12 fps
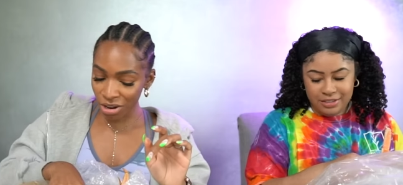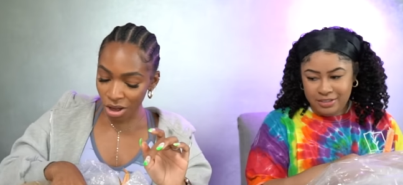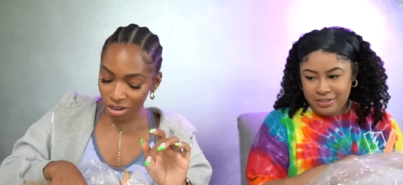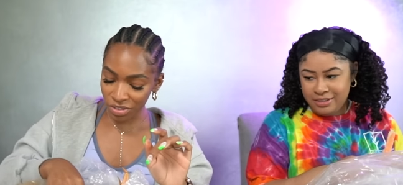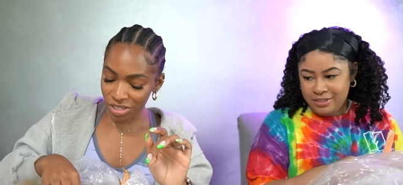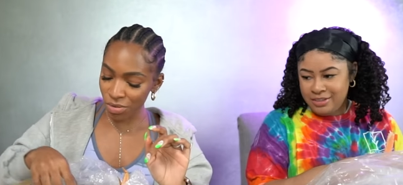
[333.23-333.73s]

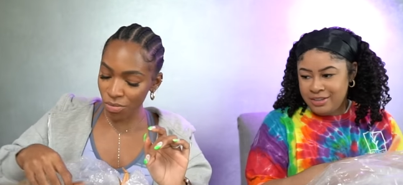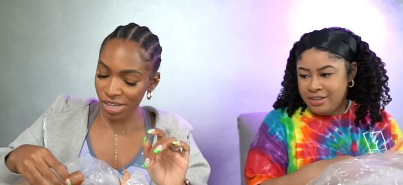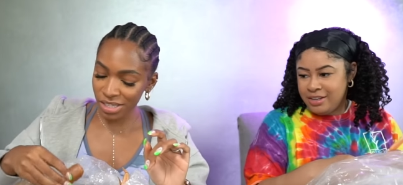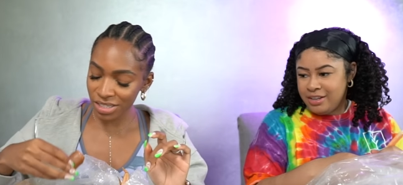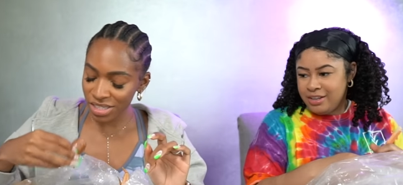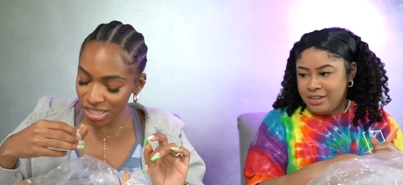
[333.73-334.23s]
Speaker 1: all of this at
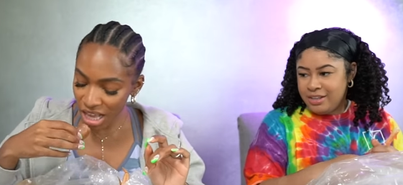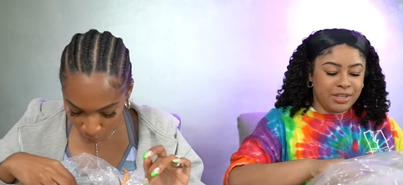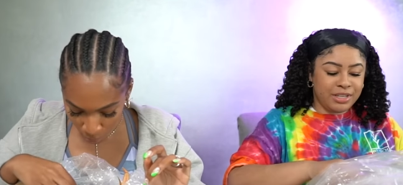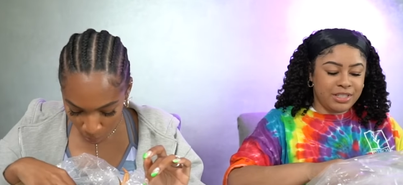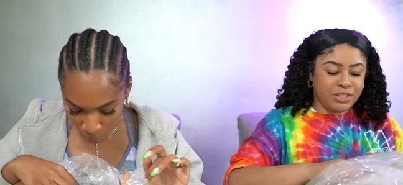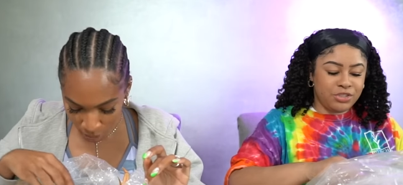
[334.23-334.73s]
once.
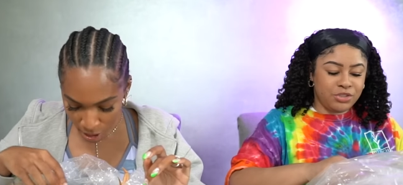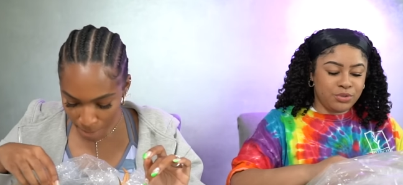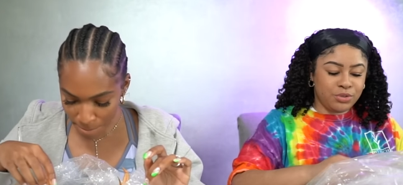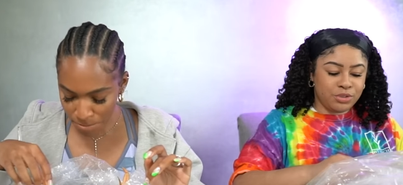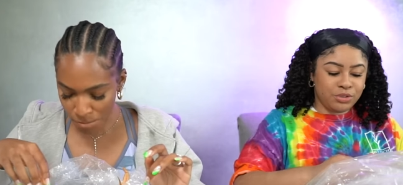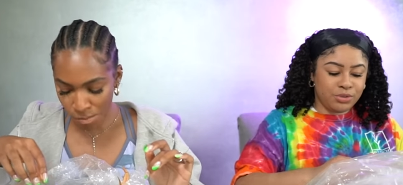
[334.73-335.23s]
Speaker 2: Teaching you
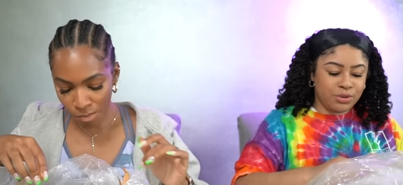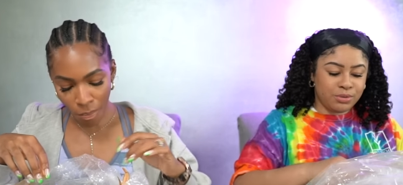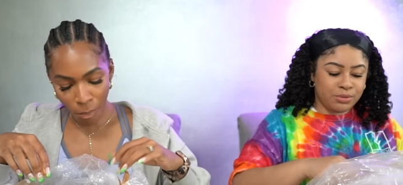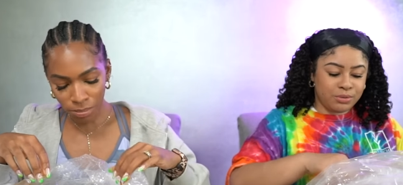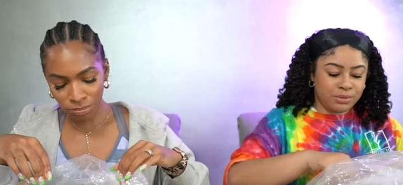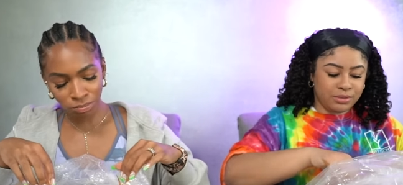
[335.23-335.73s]
control.
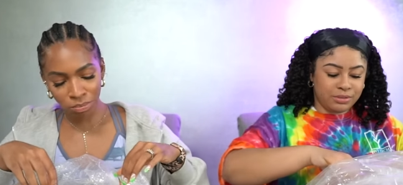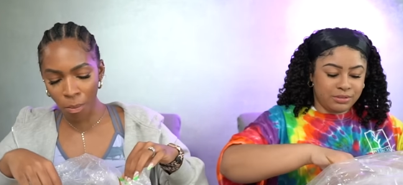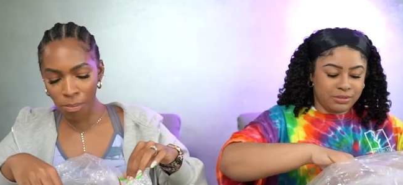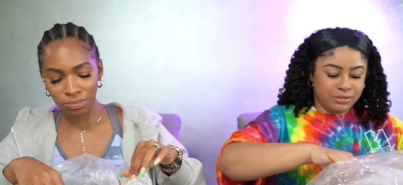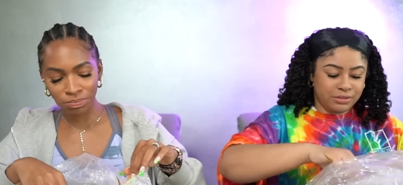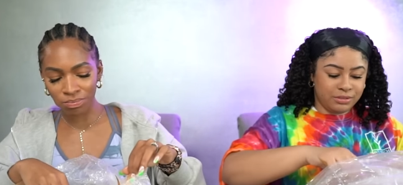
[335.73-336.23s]
Speaker 1: Mm
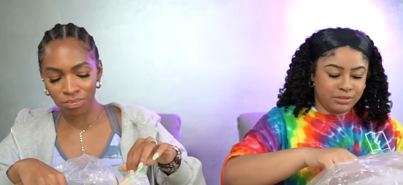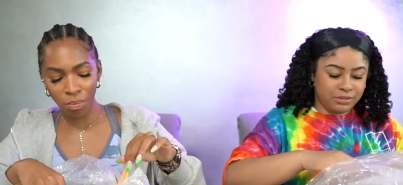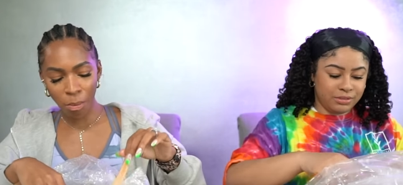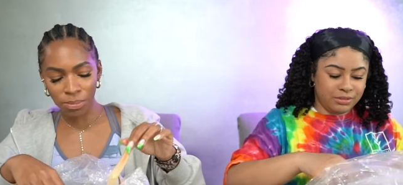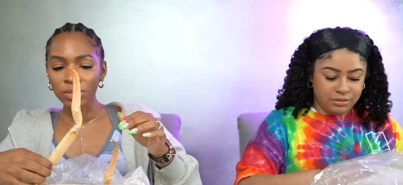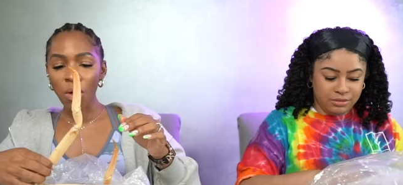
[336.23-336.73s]
mm.
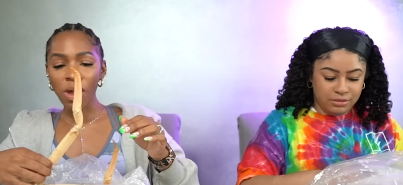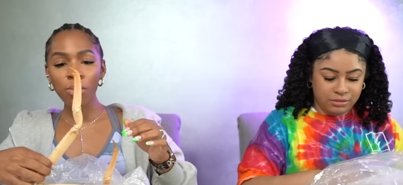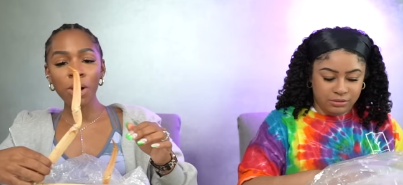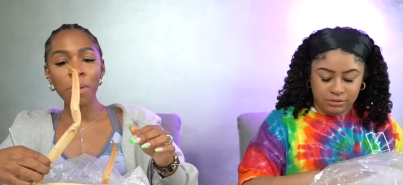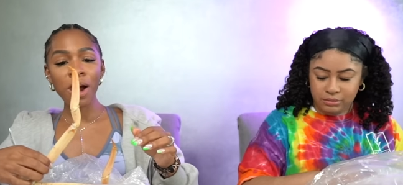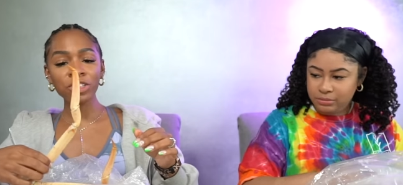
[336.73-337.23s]
Okay,
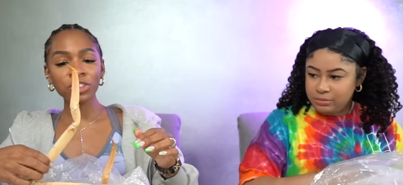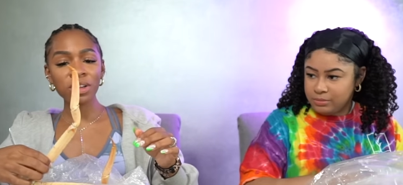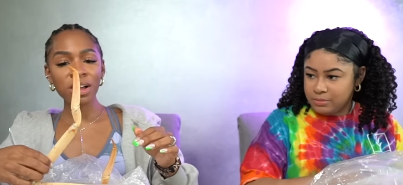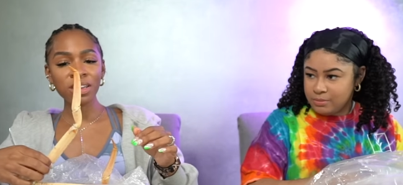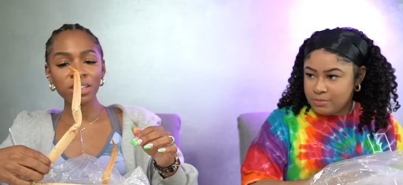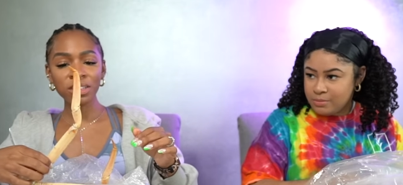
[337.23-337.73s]
what part should
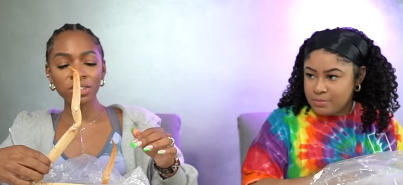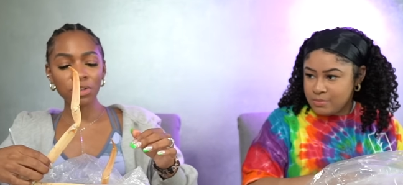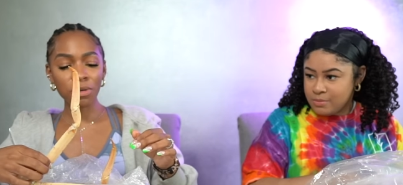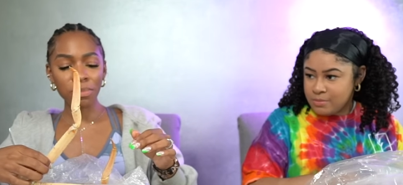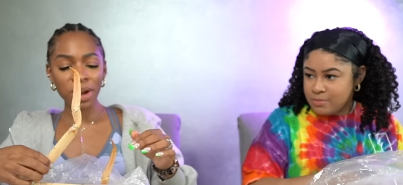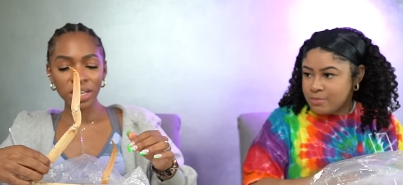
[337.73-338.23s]
I get that's
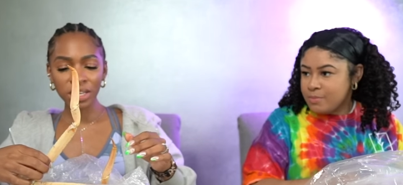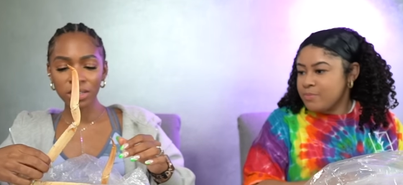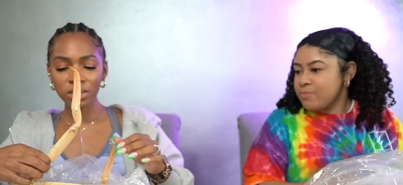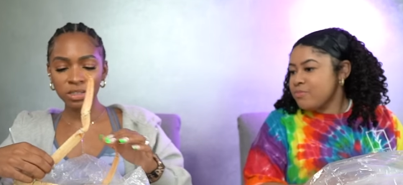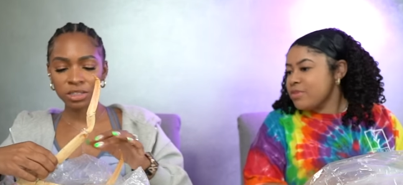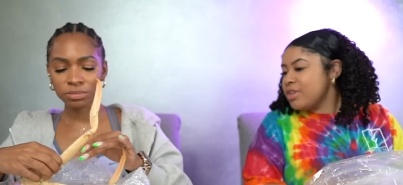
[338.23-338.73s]
gonna break
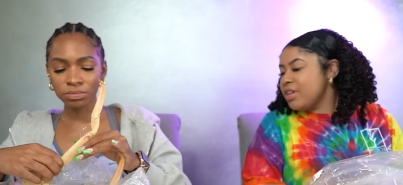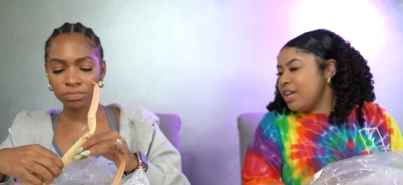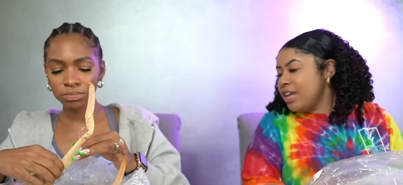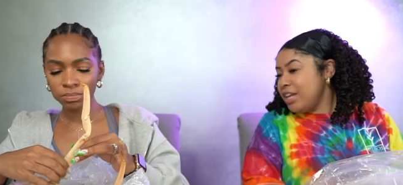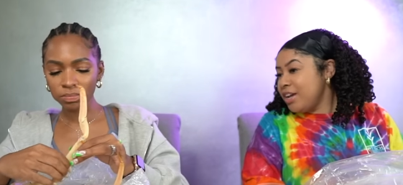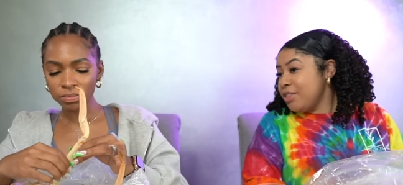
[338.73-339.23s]
easy?
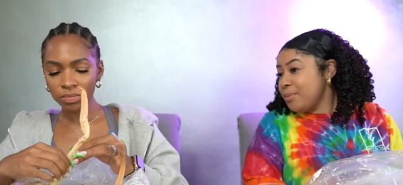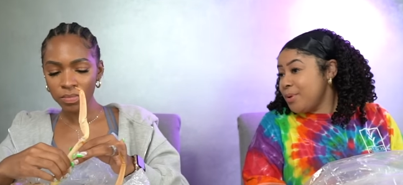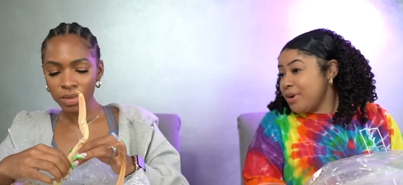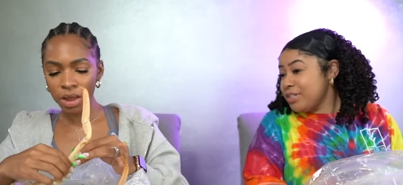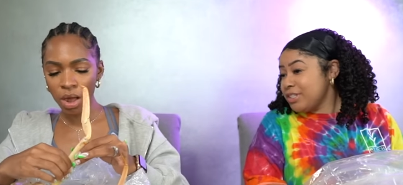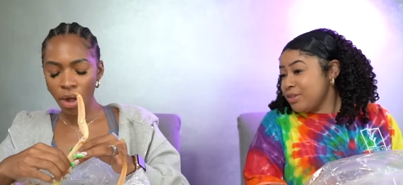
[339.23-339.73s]
Speaker 2: Any other
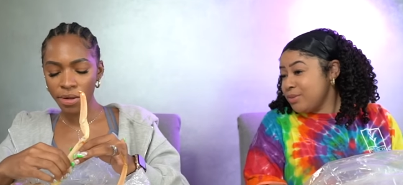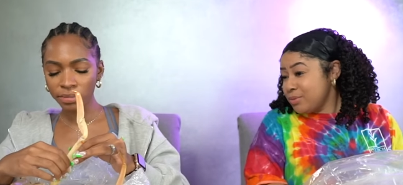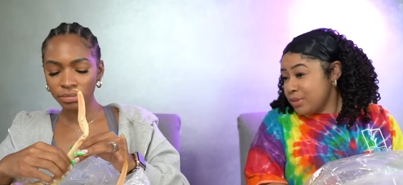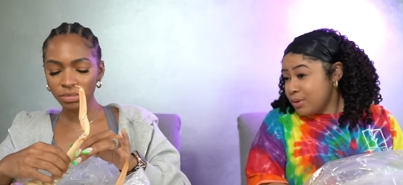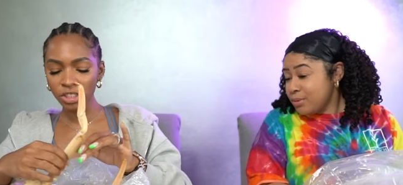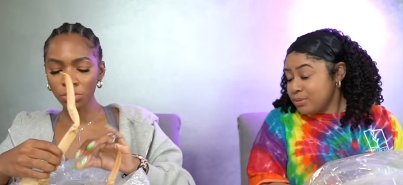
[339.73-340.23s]
part? So
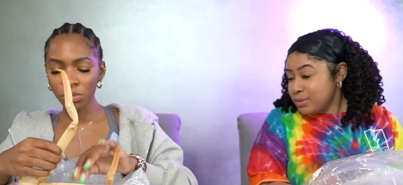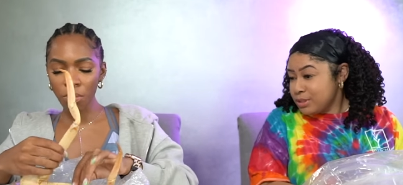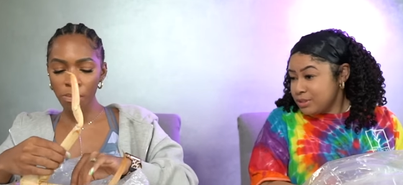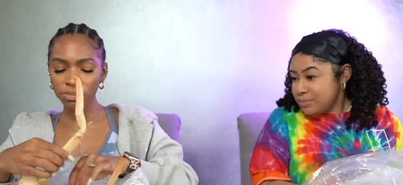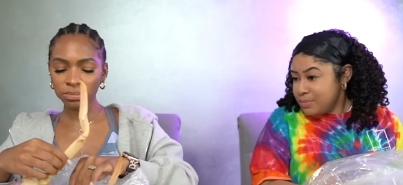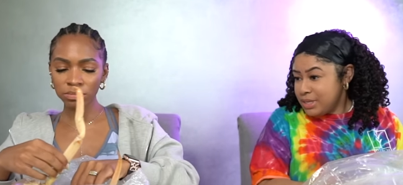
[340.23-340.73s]
those
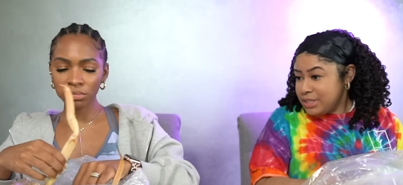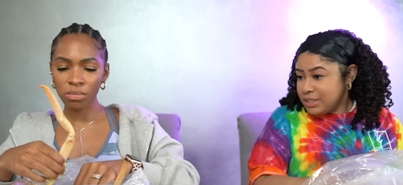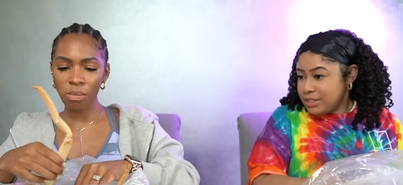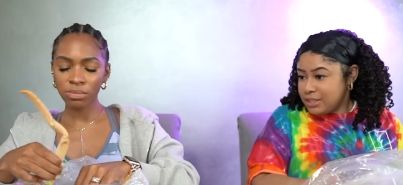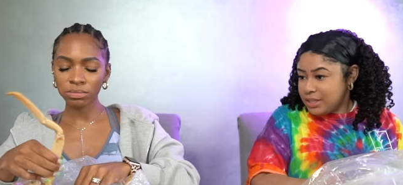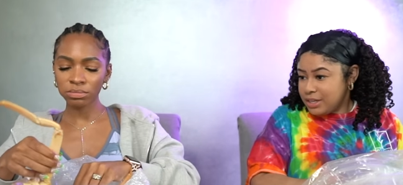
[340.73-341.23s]

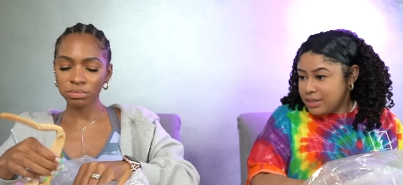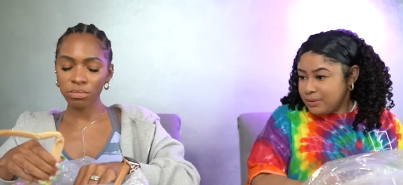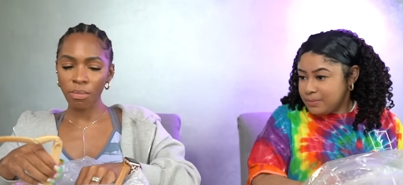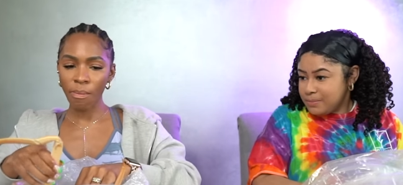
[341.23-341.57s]
pieces, yeah.